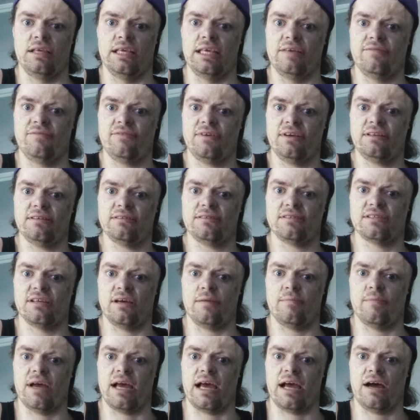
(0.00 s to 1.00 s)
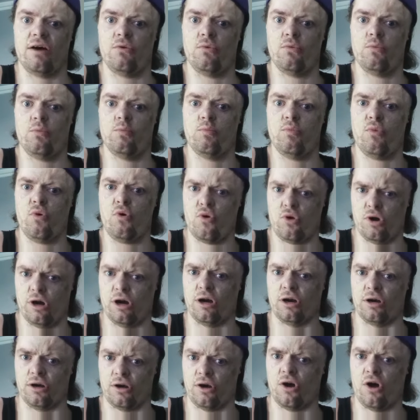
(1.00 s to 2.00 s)
even somehow
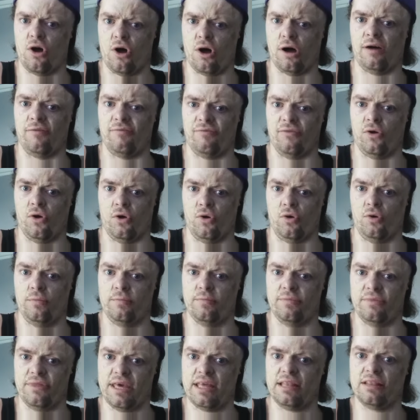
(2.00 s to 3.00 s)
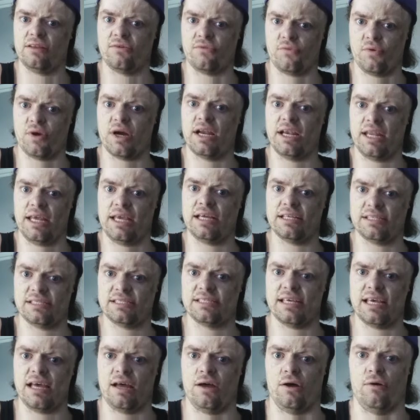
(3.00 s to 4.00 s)
more awful than the writing
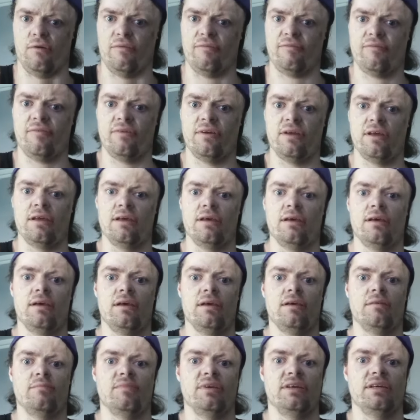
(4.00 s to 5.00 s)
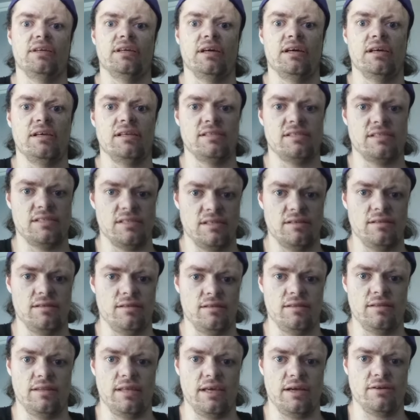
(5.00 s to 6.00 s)
itself. Because
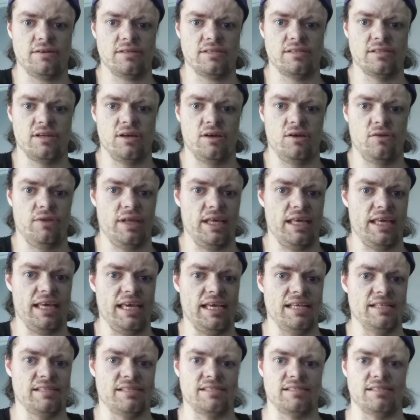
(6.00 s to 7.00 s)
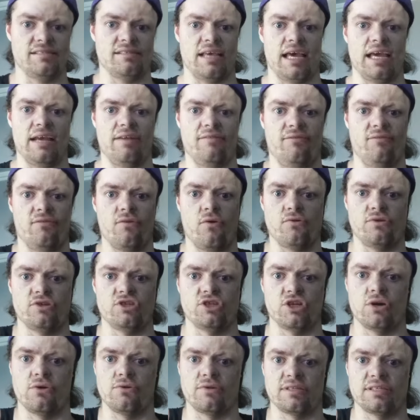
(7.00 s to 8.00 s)
there's no like insightful
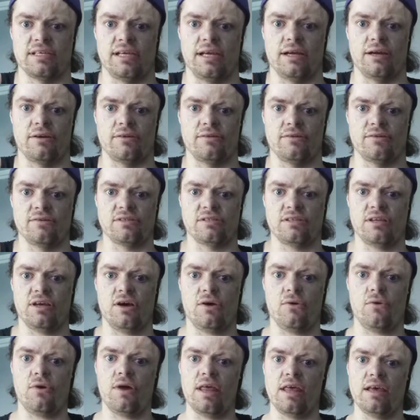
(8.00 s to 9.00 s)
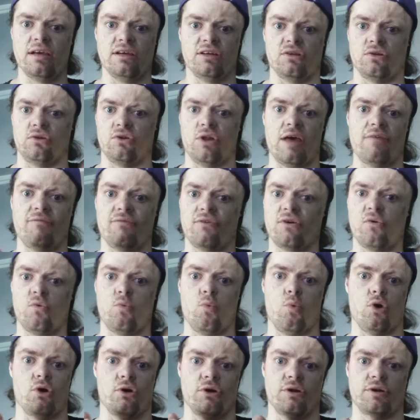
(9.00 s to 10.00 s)
jokes here, there's no clever
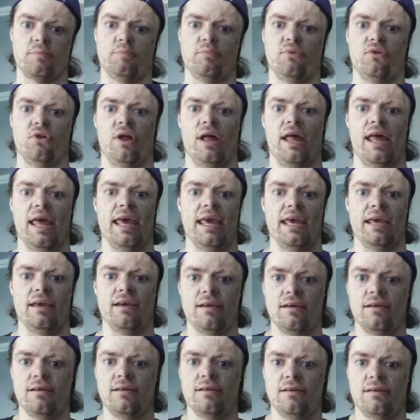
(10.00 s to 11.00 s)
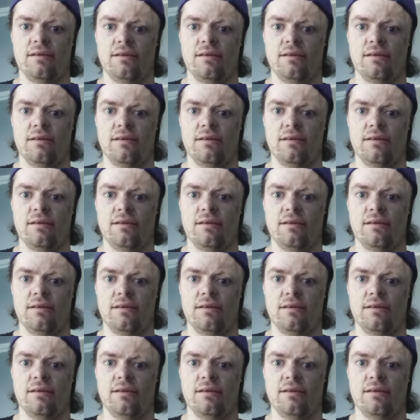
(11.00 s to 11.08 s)
wordplay.